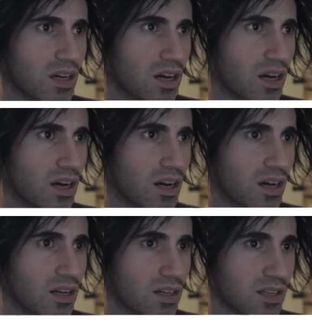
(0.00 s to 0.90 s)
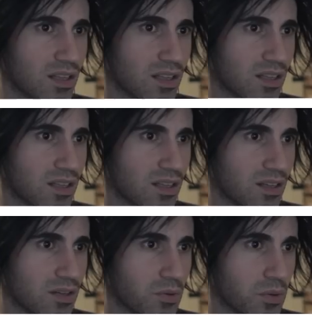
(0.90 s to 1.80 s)
Uh...
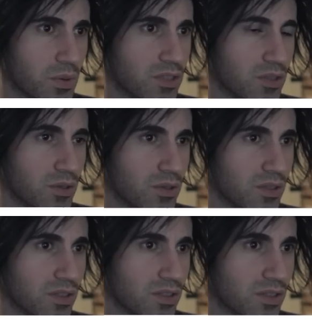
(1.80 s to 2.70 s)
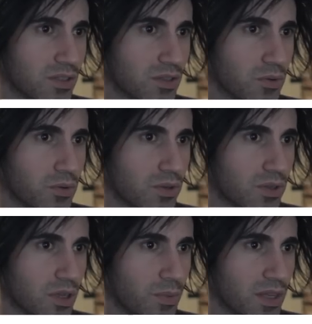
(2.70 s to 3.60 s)
What do I do?
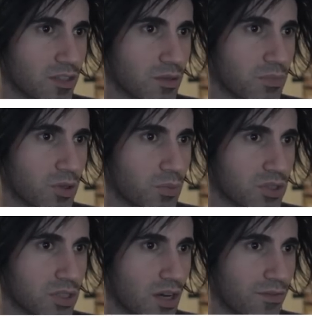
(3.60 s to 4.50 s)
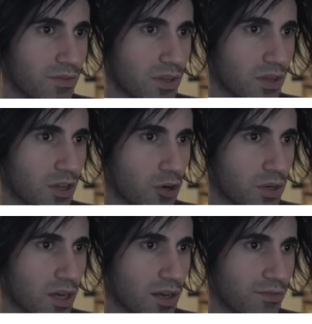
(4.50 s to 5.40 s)
Am I allowed to build more stuff?
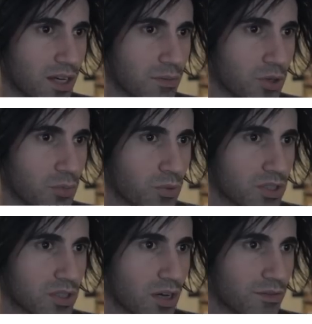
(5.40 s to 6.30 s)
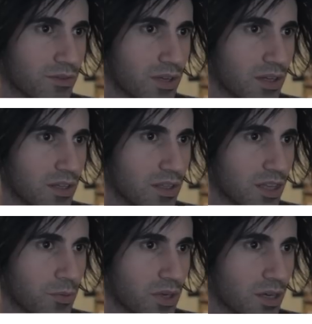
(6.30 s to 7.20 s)
Okay, if I can build more stuff.
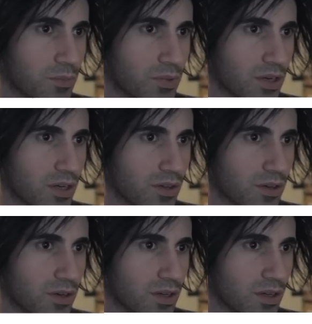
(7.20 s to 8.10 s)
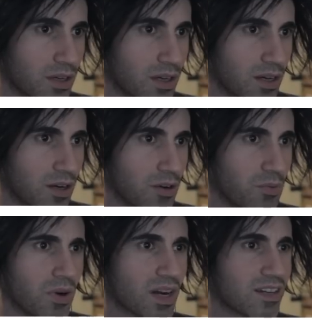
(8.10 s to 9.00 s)
Let me uh, put another... Uh...
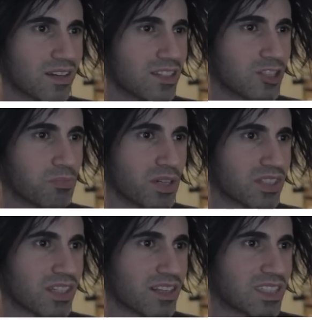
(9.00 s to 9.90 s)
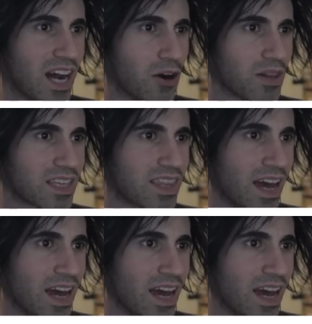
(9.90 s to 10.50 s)
What, I could have just built another tower like